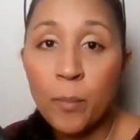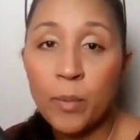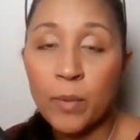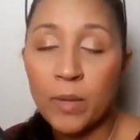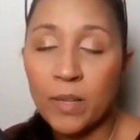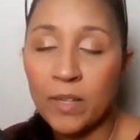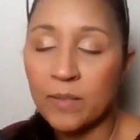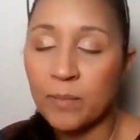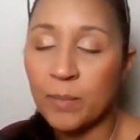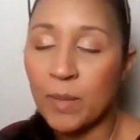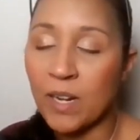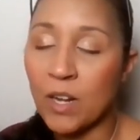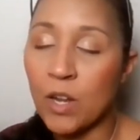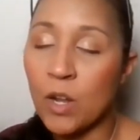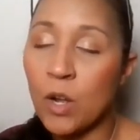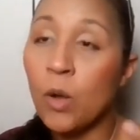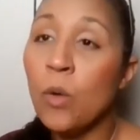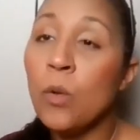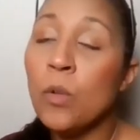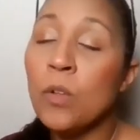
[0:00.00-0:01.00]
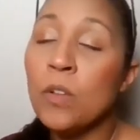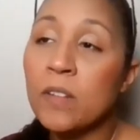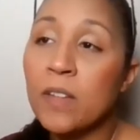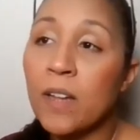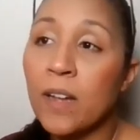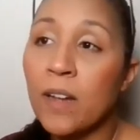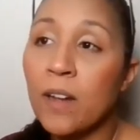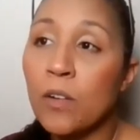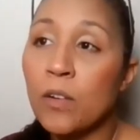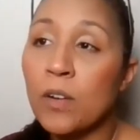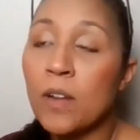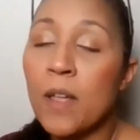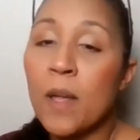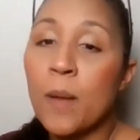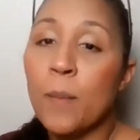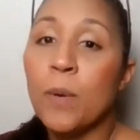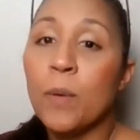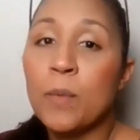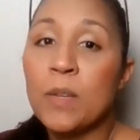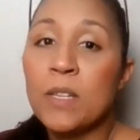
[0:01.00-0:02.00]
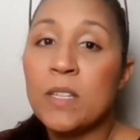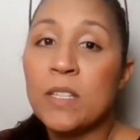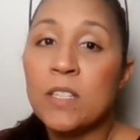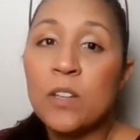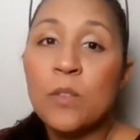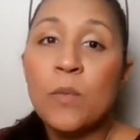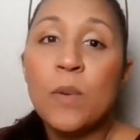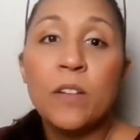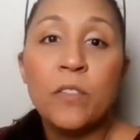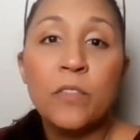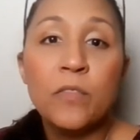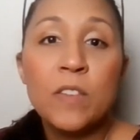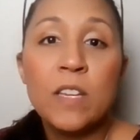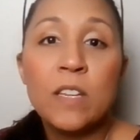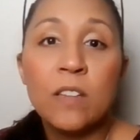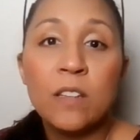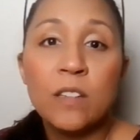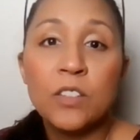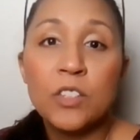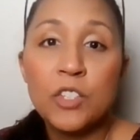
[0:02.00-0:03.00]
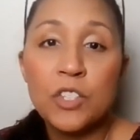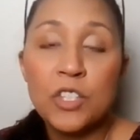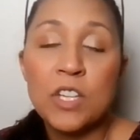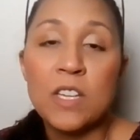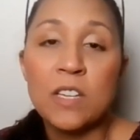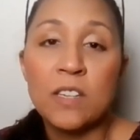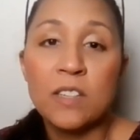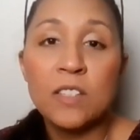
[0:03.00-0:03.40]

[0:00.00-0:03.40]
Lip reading: it's been cold out, but we still want to feel chic.